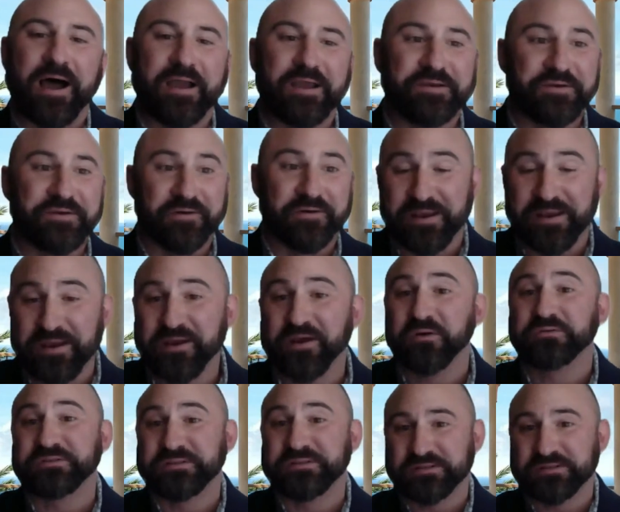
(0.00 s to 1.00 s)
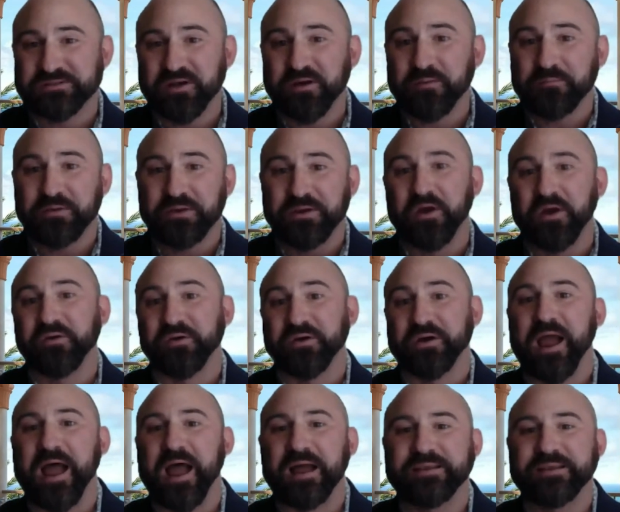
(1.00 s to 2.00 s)
in your ecosystem, your
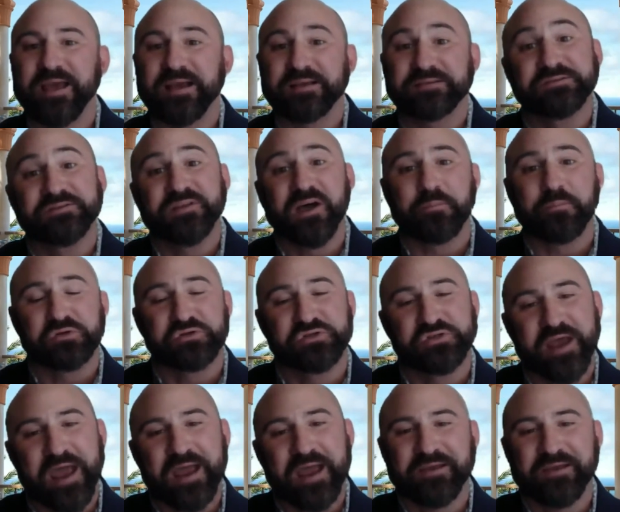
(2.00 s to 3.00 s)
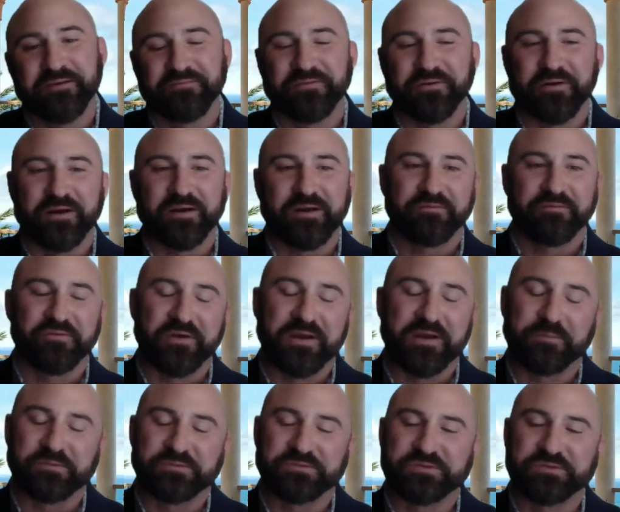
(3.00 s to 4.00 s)
contacts to double check if you're
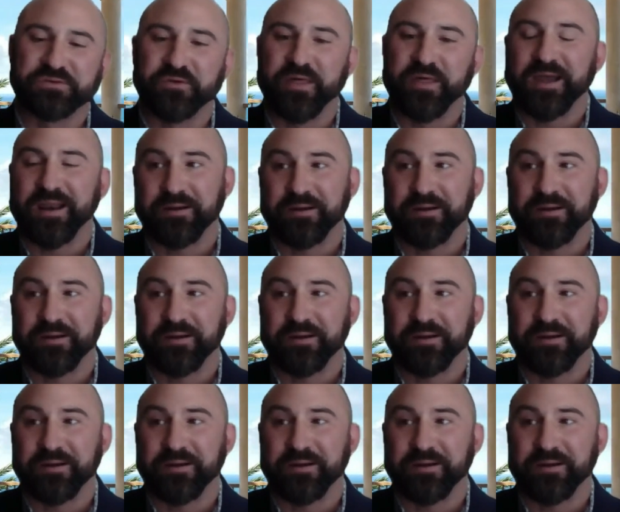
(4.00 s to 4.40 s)
able to do that.